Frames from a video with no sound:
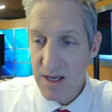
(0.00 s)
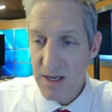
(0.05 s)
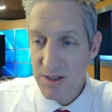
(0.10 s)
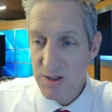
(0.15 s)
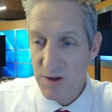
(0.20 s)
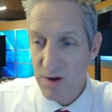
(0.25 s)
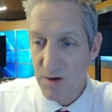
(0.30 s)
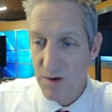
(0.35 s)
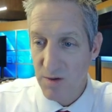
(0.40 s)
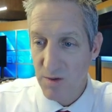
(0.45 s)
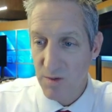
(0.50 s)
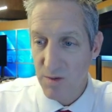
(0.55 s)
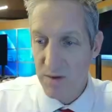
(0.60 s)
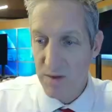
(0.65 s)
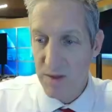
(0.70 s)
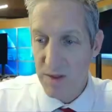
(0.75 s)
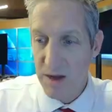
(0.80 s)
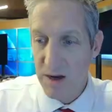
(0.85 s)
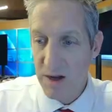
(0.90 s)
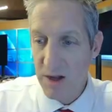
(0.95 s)
So
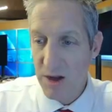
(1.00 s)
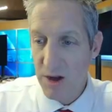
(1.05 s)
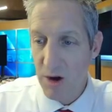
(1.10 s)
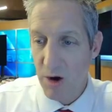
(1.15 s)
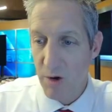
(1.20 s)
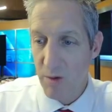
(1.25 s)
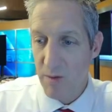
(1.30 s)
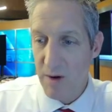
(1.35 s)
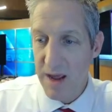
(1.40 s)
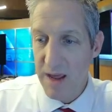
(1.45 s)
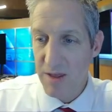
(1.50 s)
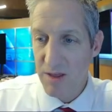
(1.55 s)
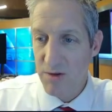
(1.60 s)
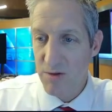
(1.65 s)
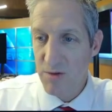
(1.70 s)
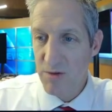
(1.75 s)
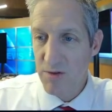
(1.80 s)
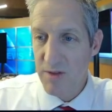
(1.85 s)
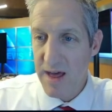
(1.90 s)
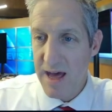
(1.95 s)
there you go, right
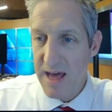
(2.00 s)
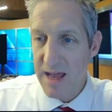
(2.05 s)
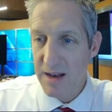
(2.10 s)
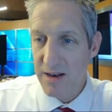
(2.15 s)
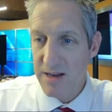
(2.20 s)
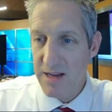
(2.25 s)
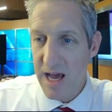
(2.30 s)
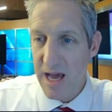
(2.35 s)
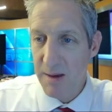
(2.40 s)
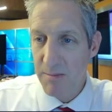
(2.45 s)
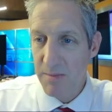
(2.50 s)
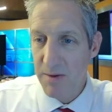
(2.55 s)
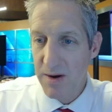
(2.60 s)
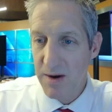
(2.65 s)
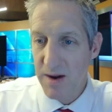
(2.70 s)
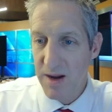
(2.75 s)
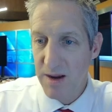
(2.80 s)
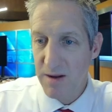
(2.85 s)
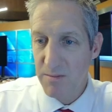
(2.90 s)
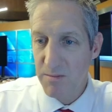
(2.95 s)
through that time
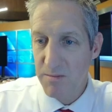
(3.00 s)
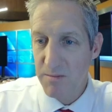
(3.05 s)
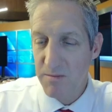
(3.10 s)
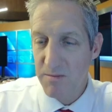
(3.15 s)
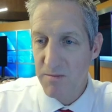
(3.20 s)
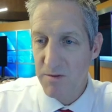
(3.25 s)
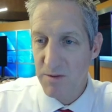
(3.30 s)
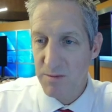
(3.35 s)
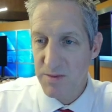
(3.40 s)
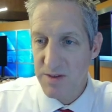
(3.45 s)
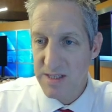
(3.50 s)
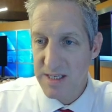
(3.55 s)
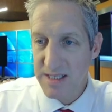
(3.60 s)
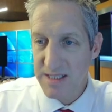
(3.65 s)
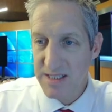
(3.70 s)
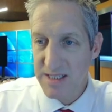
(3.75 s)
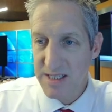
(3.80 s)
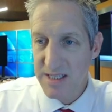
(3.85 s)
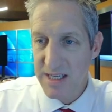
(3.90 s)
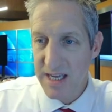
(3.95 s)
period from
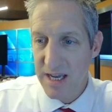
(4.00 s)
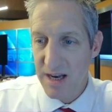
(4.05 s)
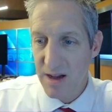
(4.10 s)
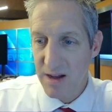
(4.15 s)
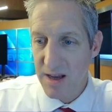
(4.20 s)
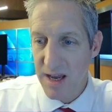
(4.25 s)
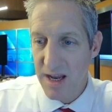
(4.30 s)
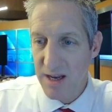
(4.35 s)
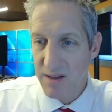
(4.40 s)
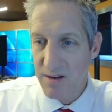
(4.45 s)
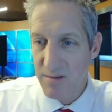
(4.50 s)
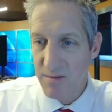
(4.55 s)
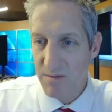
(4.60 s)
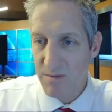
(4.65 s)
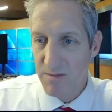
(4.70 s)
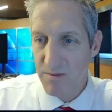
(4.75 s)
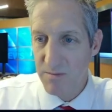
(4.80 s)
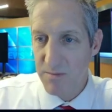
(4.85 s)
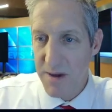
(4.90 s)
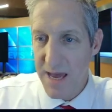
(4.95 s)
6 to 10. I'll kind of
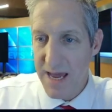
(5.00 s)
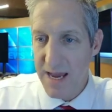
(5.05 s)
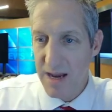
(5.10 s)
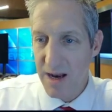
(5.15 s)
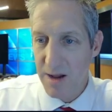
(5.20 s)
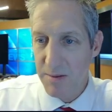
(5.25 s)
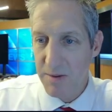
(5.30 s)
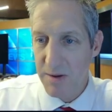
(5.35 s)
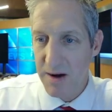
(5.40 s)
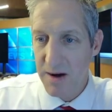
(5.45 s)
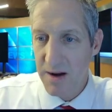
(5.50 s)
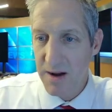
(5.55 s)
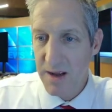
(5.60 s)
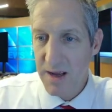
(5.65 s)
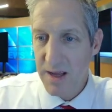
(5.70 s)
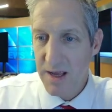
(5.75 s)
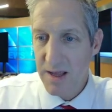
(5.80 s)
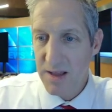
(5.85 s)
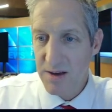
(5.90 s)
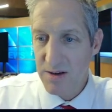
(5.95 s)
back it up here.
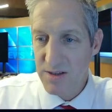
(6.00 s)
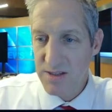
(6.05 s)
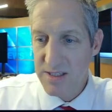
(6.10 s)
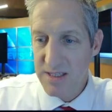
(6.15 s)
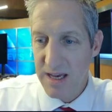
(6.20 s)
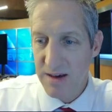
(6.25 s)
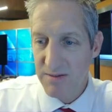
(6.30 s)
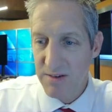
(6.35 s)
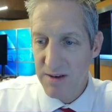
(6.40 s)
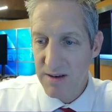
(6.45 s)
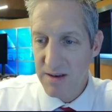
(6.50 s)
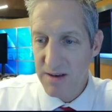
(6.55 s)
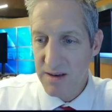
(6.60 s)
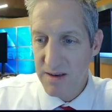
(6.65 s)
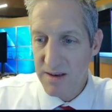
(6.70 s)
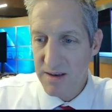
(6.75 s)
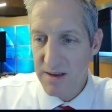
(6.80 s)
There's 7,